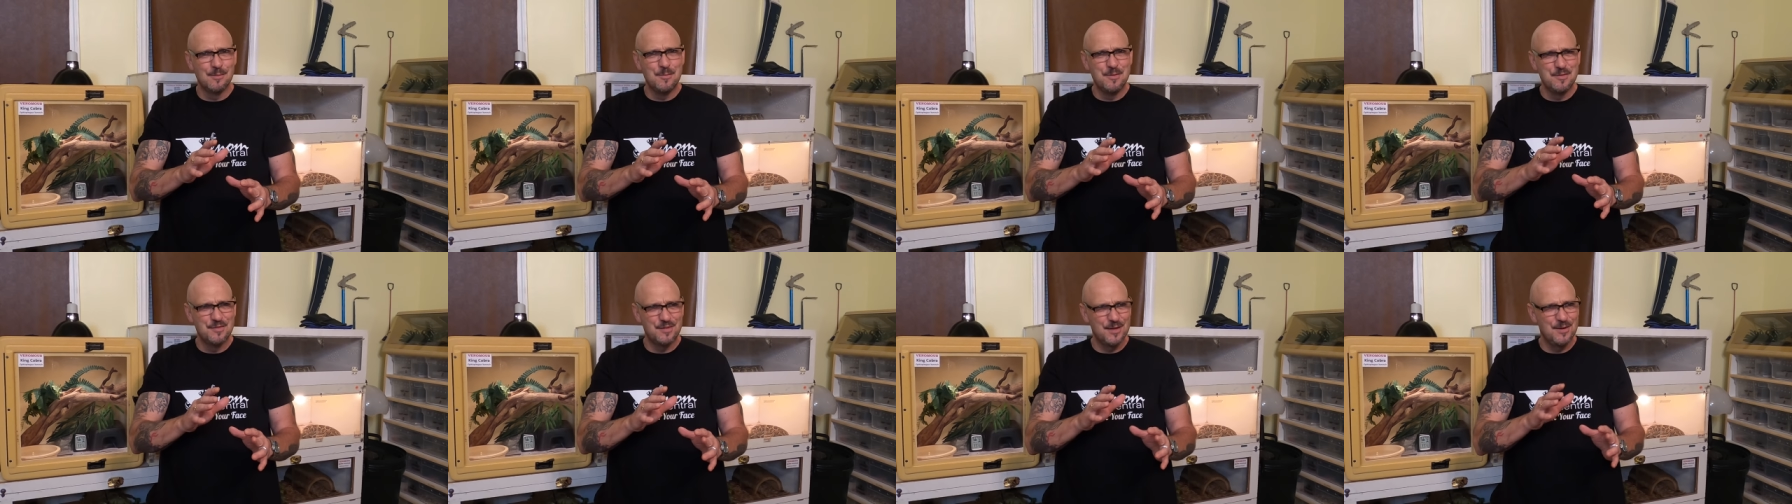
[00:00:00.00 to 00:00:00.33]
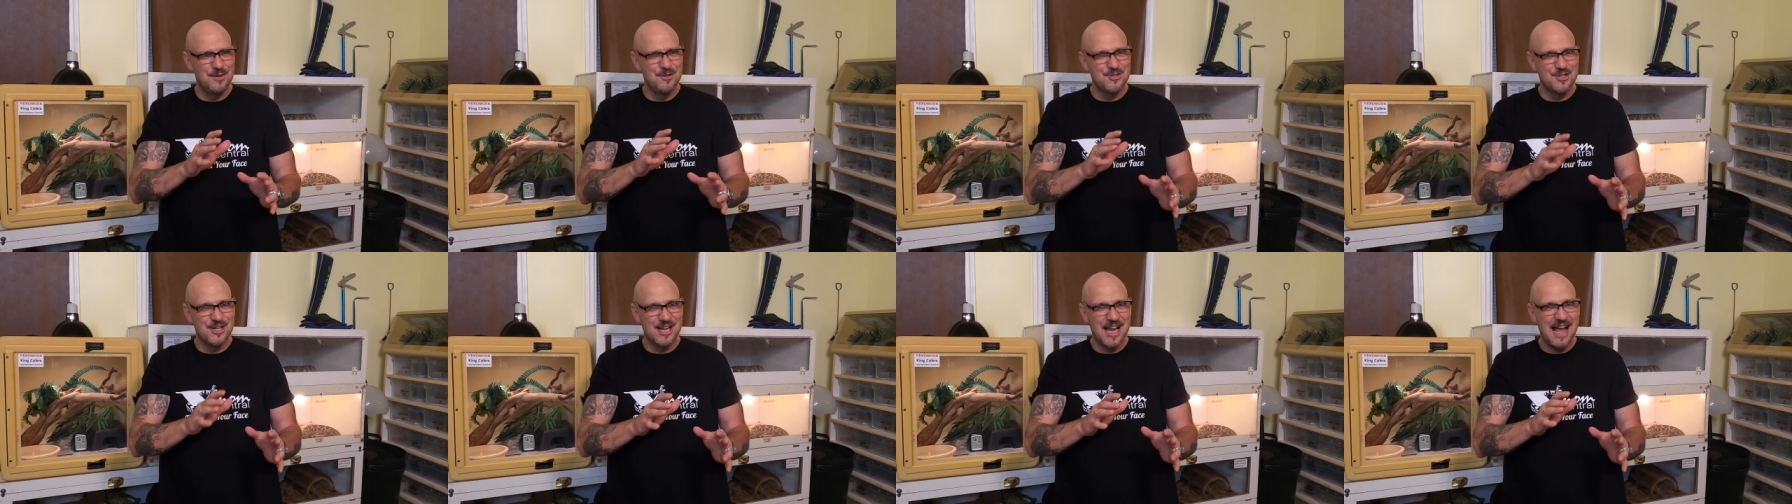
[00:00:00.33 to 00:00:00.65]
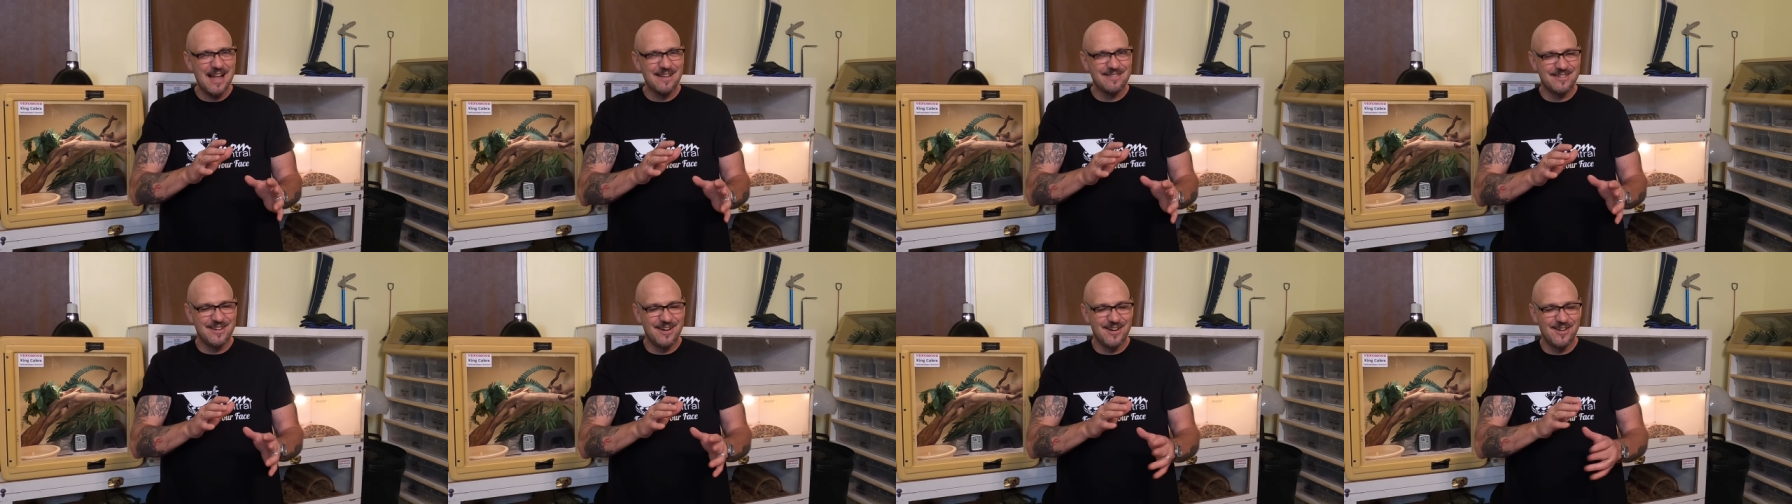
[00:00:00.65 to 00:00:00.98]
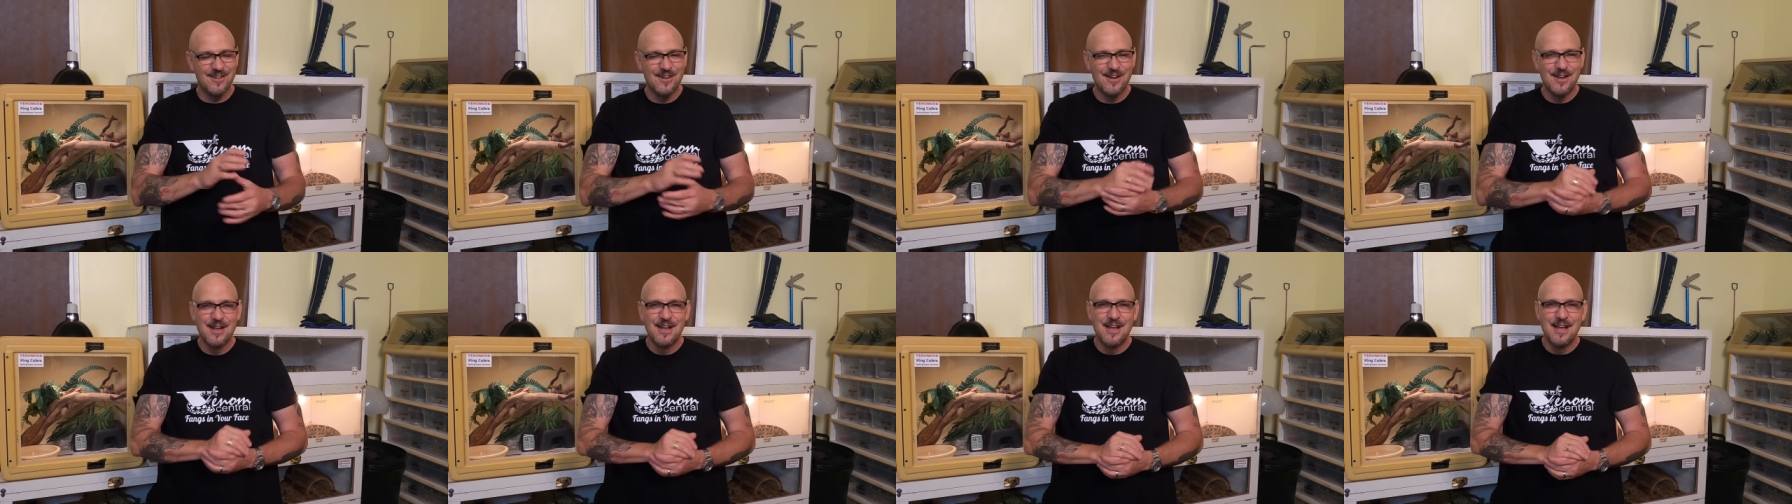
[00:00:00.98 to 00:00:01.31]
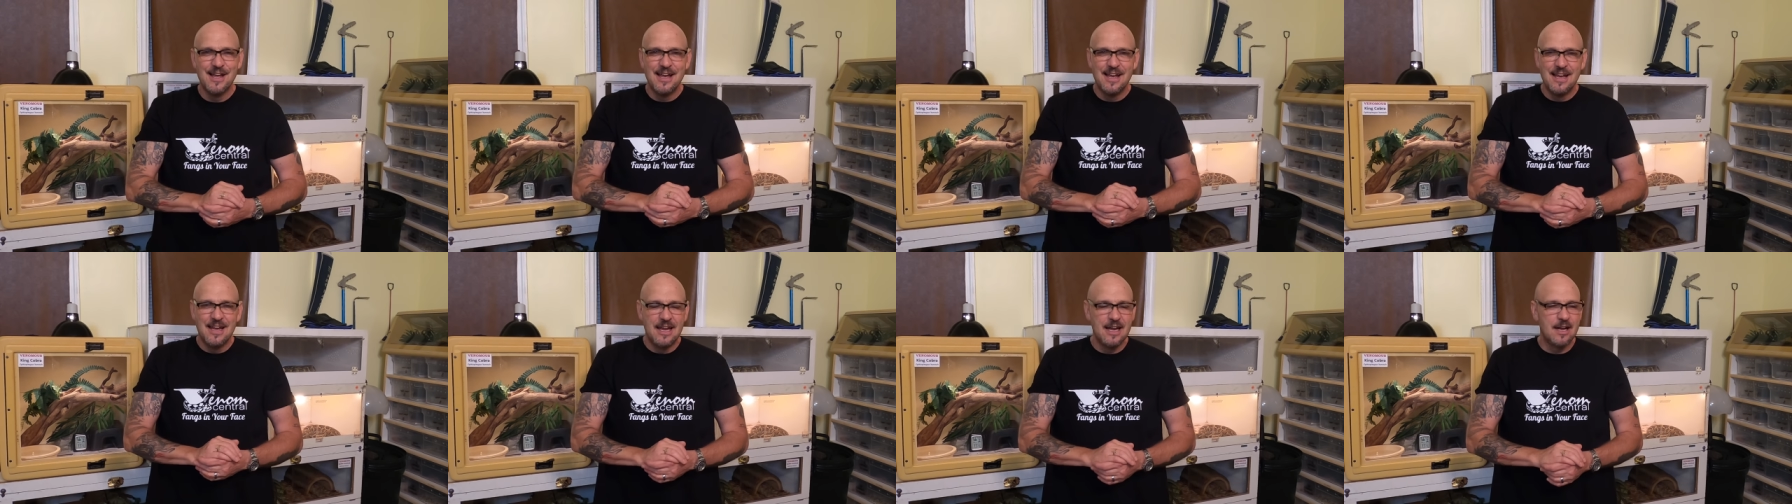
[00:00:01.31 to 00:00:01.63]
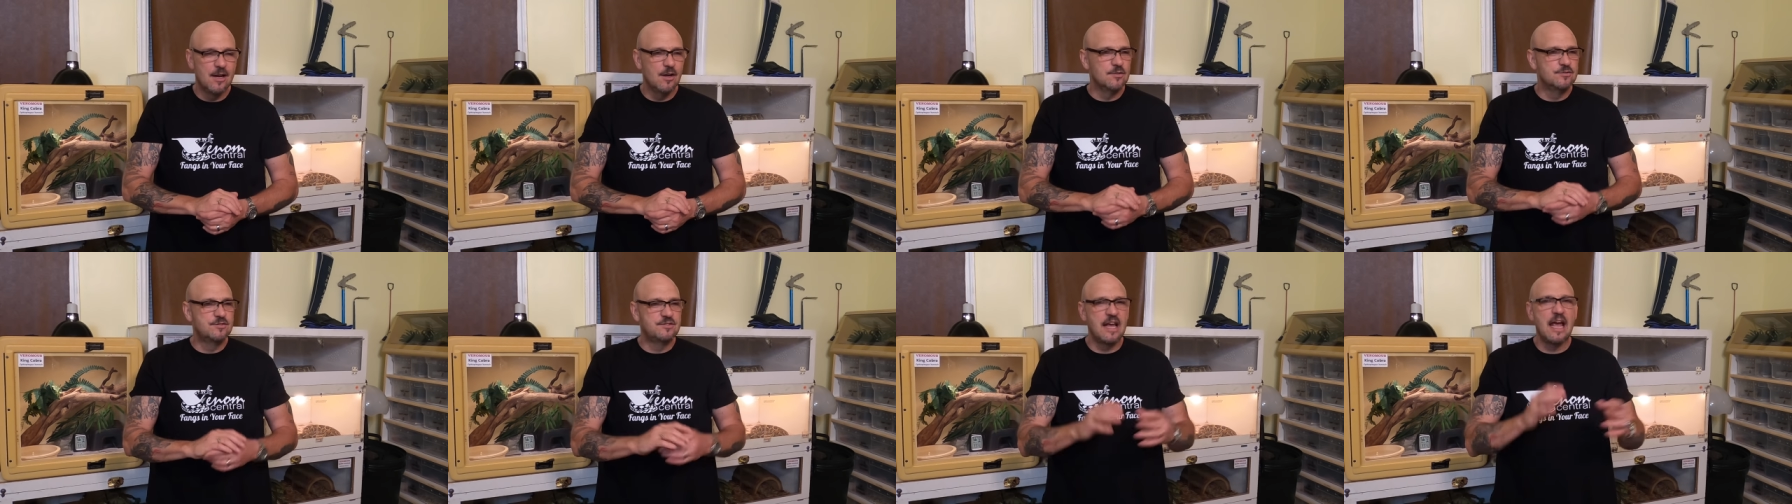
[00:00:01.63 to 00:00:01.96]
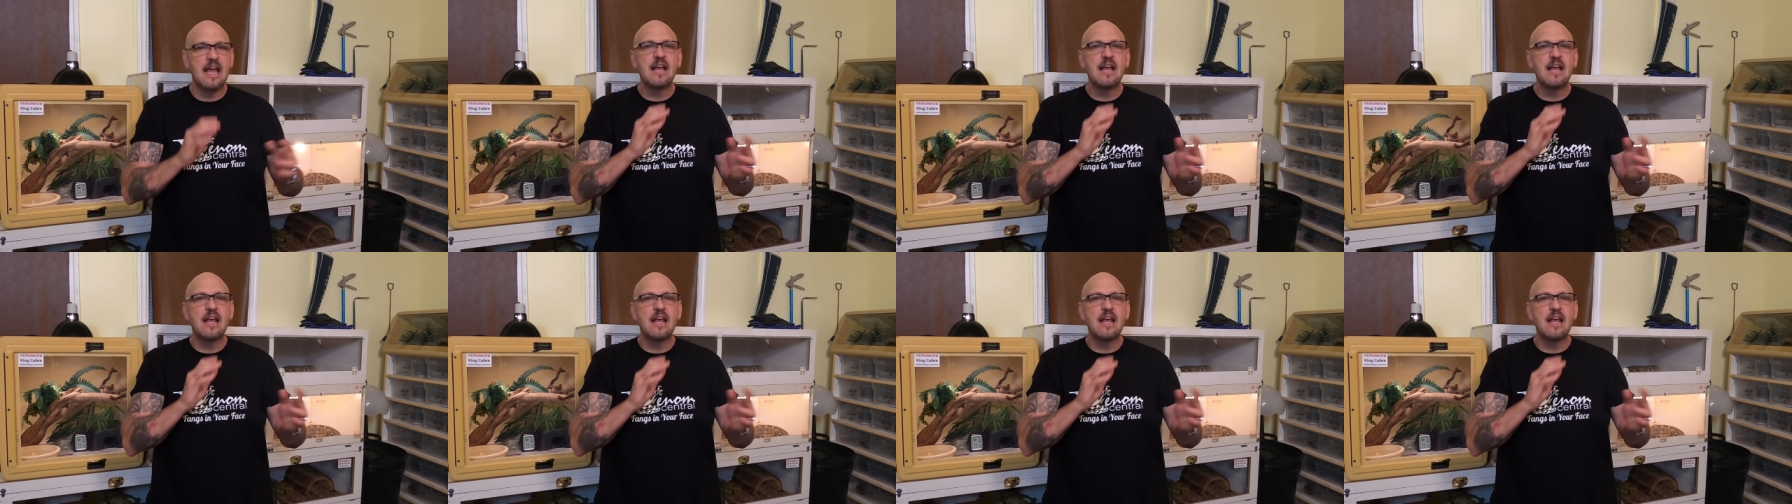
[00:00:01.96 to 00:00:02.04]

Let me see what you got there. He goes,